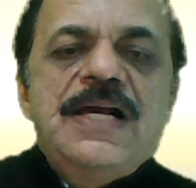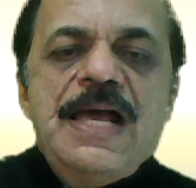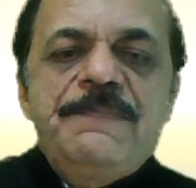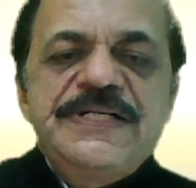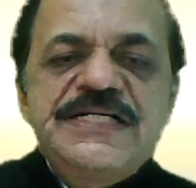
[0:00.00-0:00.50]

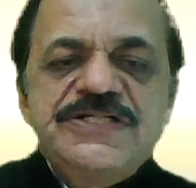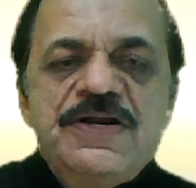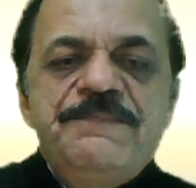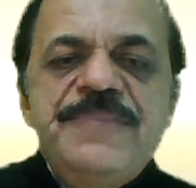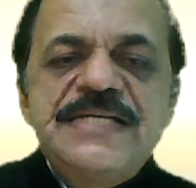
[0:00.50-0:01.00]
Application
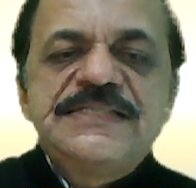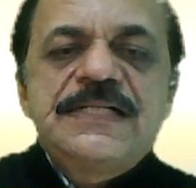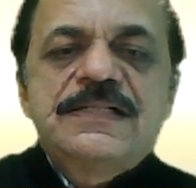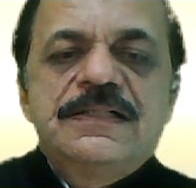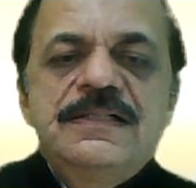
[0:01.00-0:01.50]
of
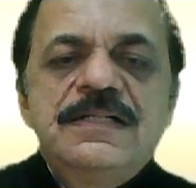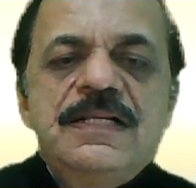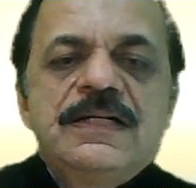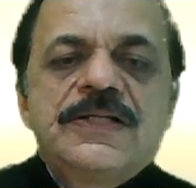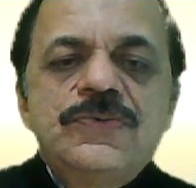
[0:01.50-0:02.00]
basic
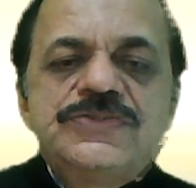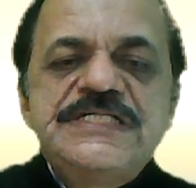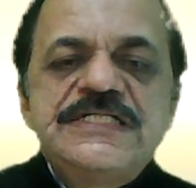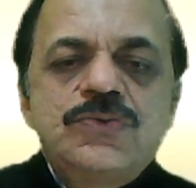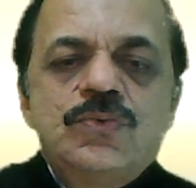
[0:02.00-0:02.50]

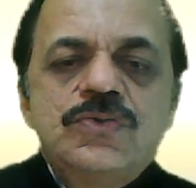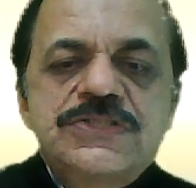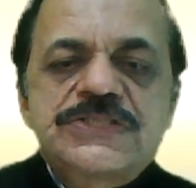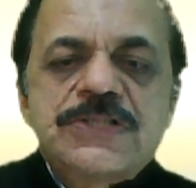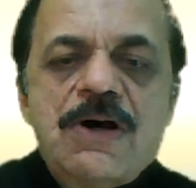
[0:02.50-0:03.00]
QC
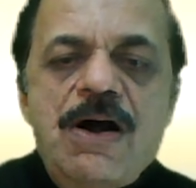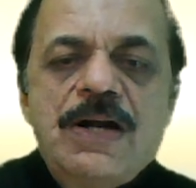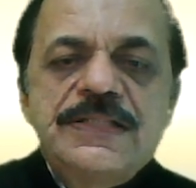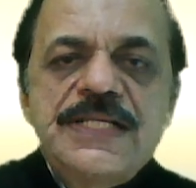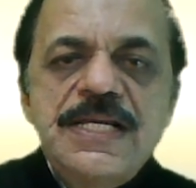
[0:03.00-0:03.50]
tools
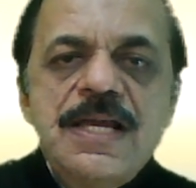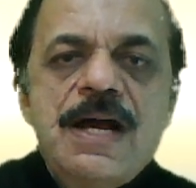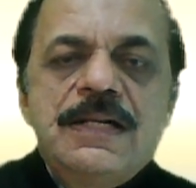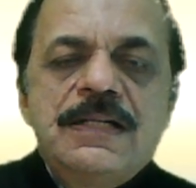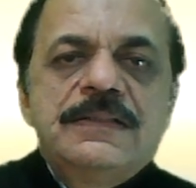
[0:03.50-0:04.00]
on
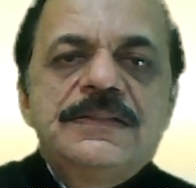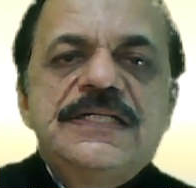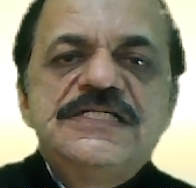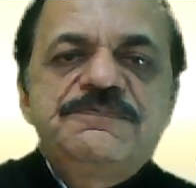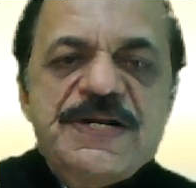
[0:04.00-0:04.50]
the
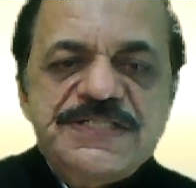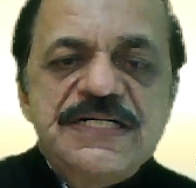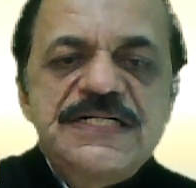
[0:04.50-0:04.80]
inspection